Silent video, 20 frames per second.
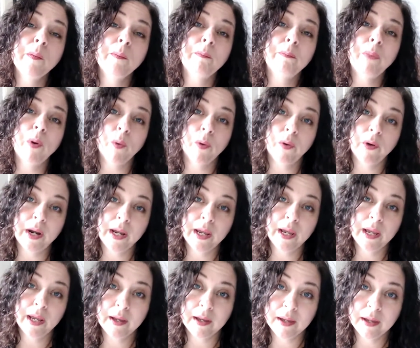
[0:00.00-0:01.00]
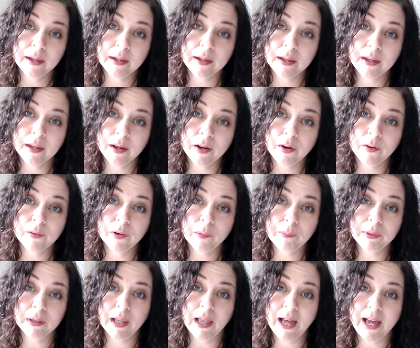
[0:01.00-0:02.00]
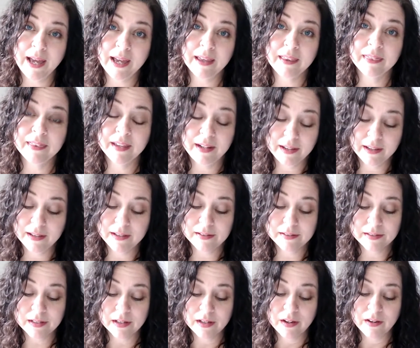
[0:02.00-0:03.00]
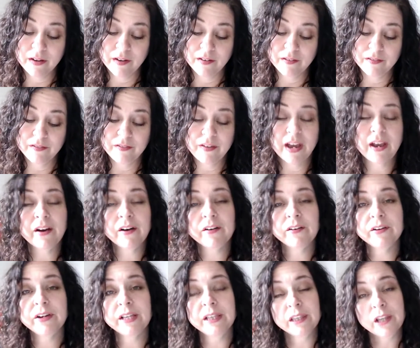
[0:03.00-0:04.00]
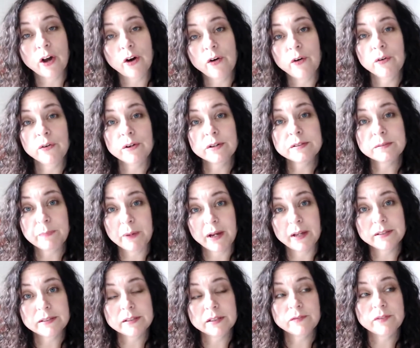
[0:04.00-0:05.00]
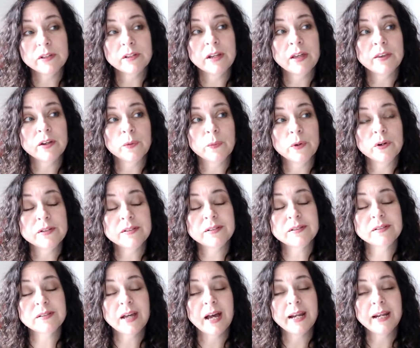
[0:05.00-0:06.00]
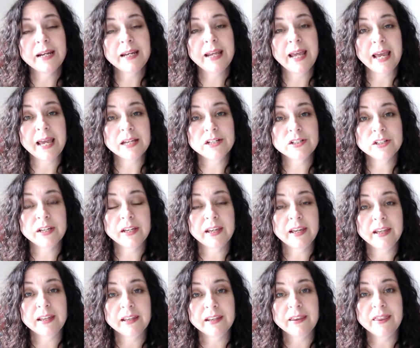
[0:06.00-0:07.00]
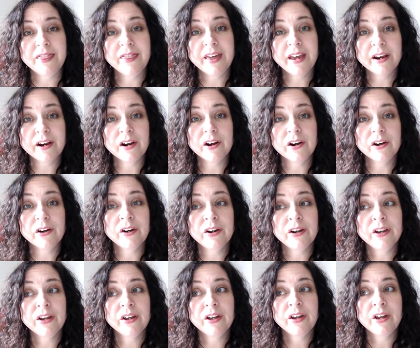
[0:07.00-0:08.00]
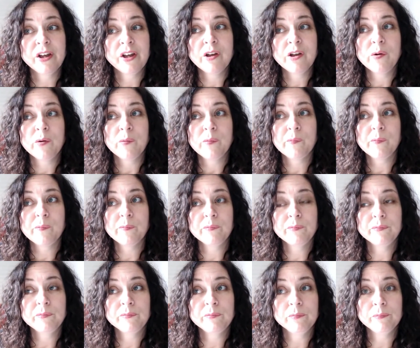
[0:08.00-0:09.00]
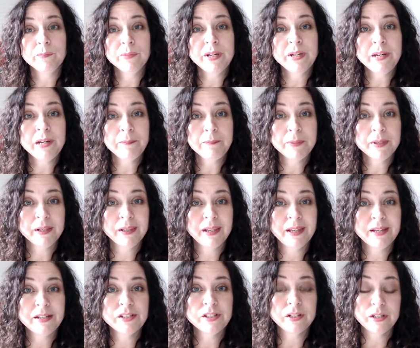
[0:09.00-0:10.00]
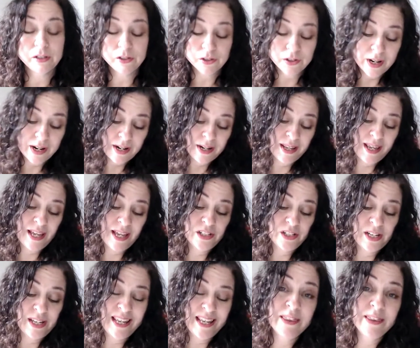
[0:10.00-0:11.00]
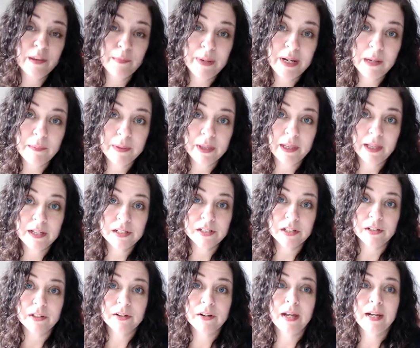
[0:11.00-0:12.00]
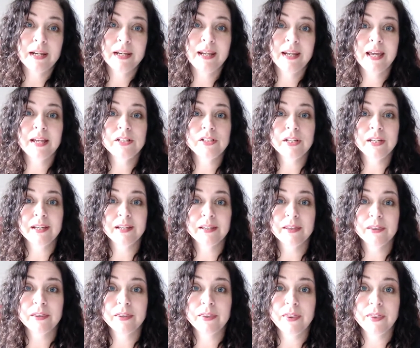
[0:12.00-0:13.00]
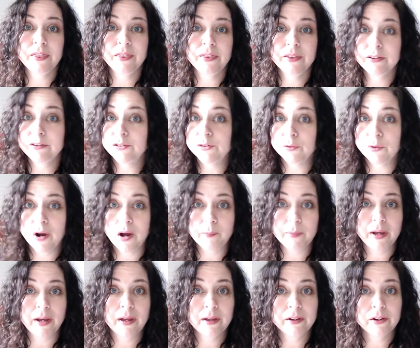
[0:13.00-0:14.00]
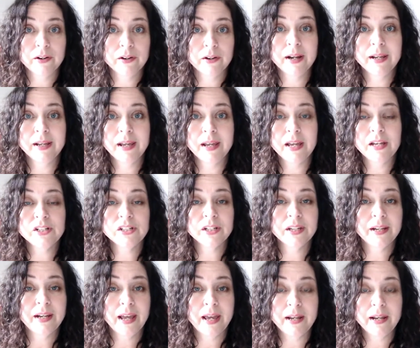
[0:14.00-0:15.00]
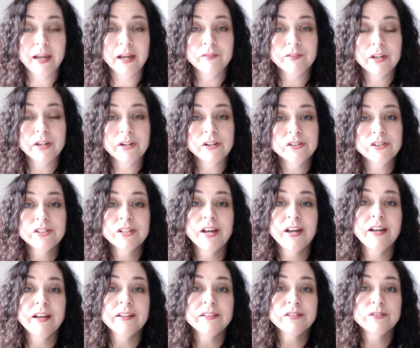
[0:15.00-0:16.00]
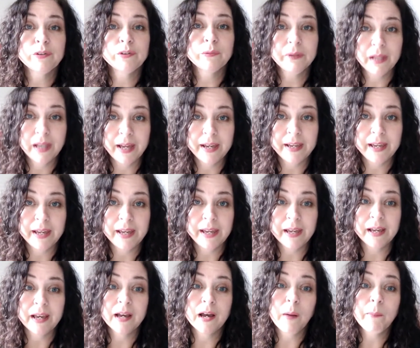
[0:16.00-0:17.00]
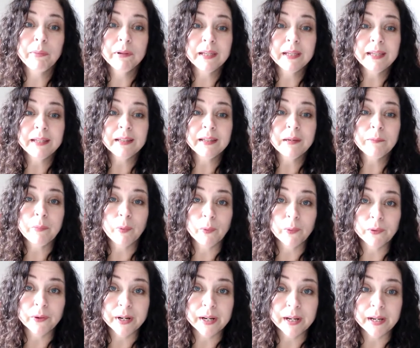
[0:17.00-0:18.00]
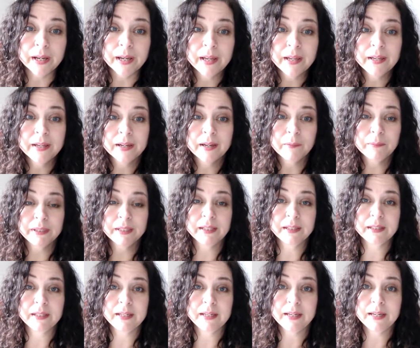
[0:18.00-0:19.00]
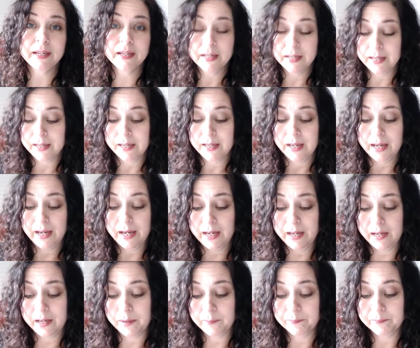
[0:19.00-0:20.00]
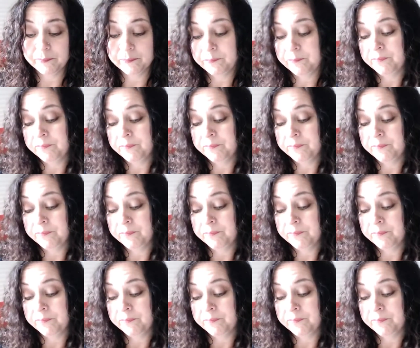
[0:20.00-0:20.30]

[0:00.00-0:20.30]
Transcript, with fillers: boring reply that is very low responsive. In other words, it's not engaging in their manipulation, and you're not engaging in the manipulation. You're not engaging in the drama. You're not engaging in any of it. You're just replying completely boring, completely... Um,